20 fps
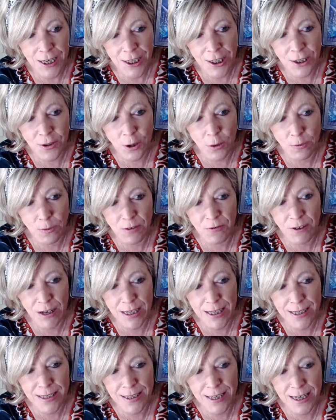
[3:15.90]
nobody
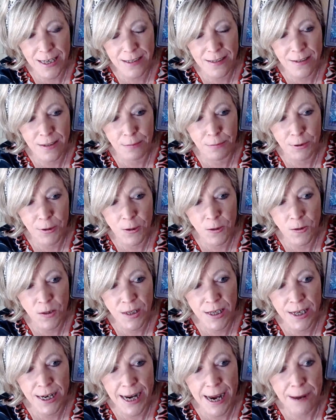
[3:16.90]
really sees the
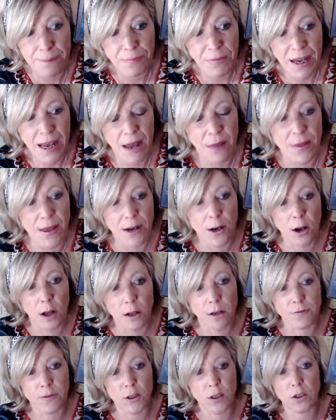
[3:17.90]
beauty in it, and then all
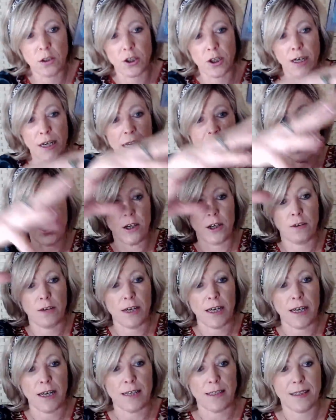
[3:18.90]
of a sudden, you know,
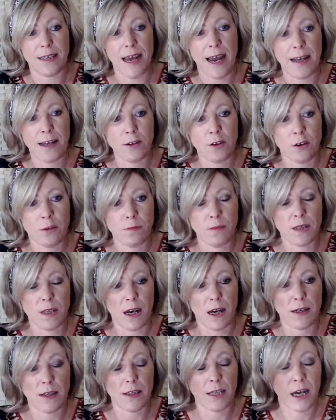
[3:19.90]
its tail comes
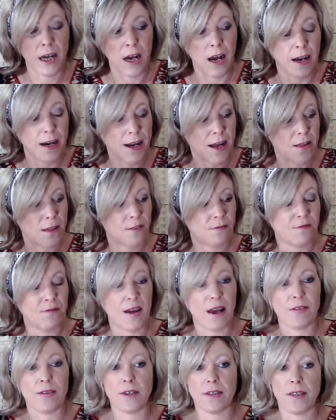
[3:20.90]
out and the
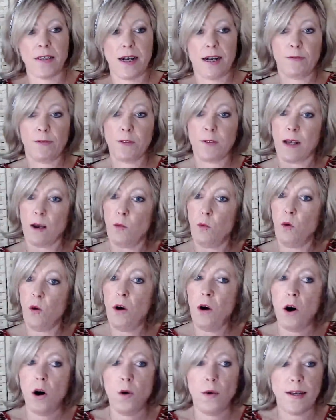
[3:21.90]
feathers, and everyone's like,
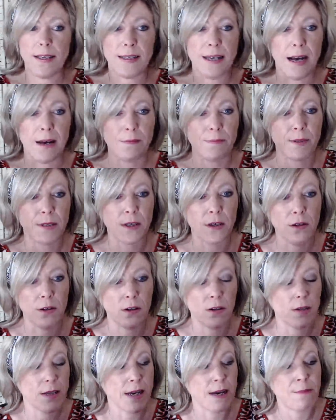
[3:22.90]
whoa, it's
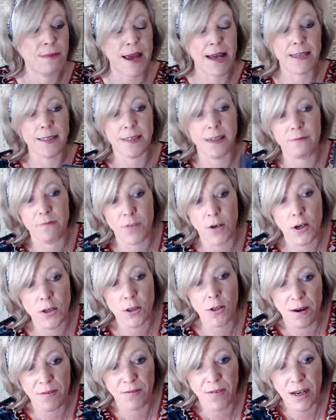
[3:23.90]
absolutely amazing. And
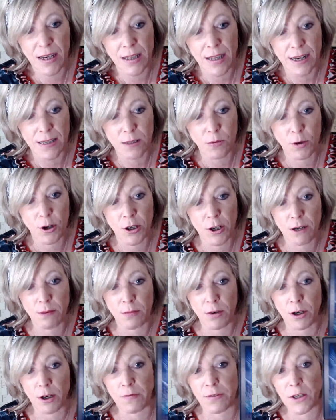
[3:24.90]
Virgo, I feel that's where you're
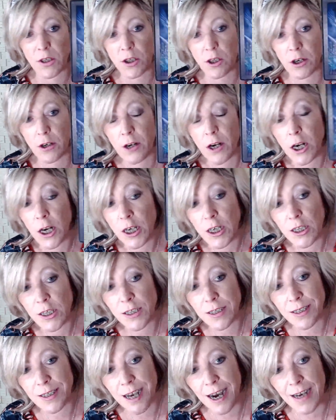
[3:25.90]
moving to. You're
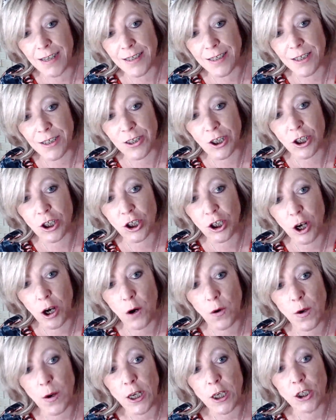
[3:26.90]
starting to
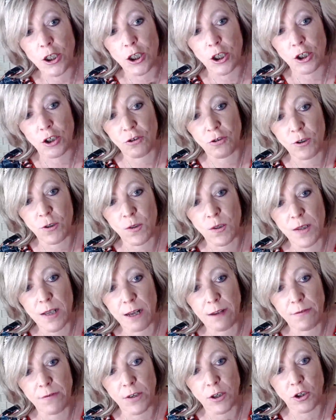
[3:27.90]
show your true
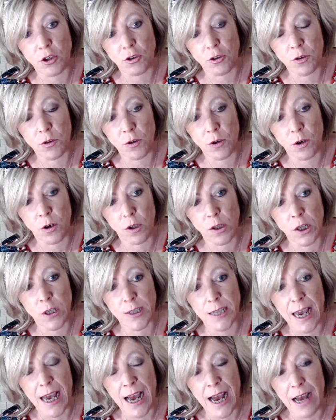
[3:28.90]
self, your true
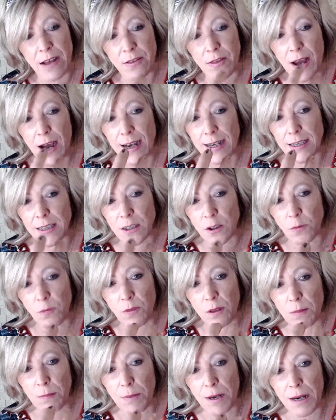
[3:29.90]
colors, and that is
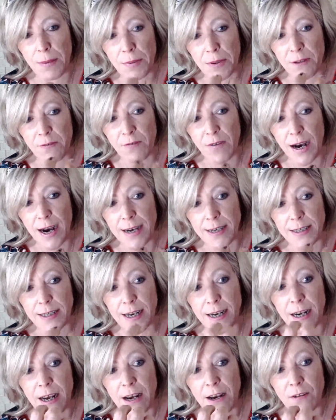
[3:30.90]
something people are
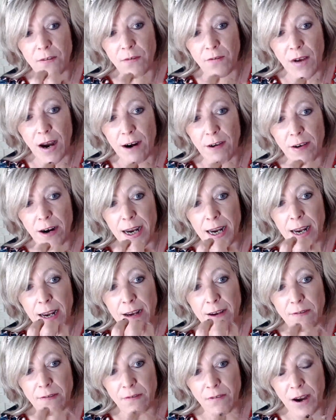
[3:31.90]
finding very,
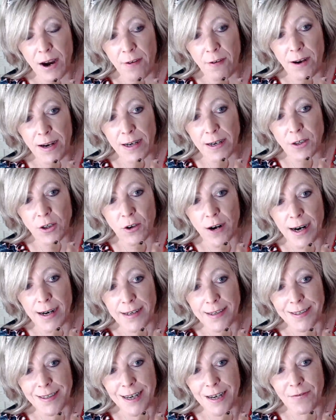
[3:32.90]
very
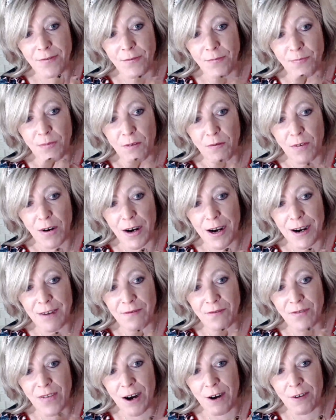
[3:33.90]
attractive. Right,
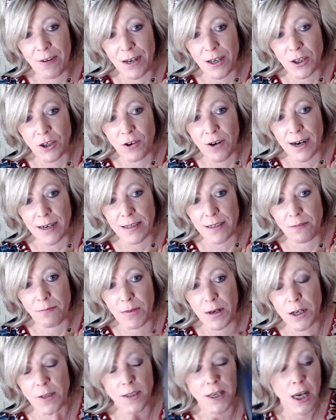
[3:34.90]
very attractive,
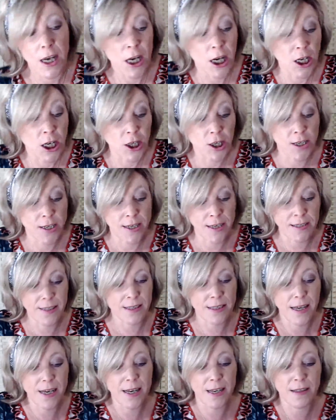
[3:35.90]
because you can
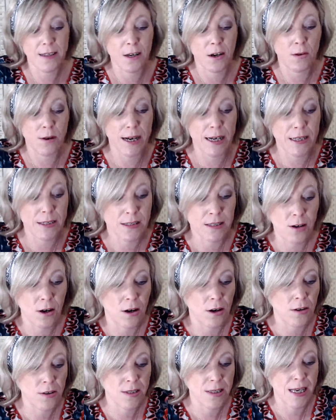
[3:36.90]
see in the Queen of
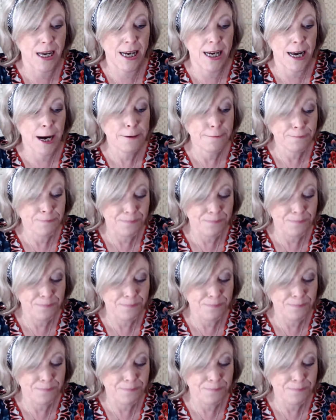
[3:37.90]
Swords here,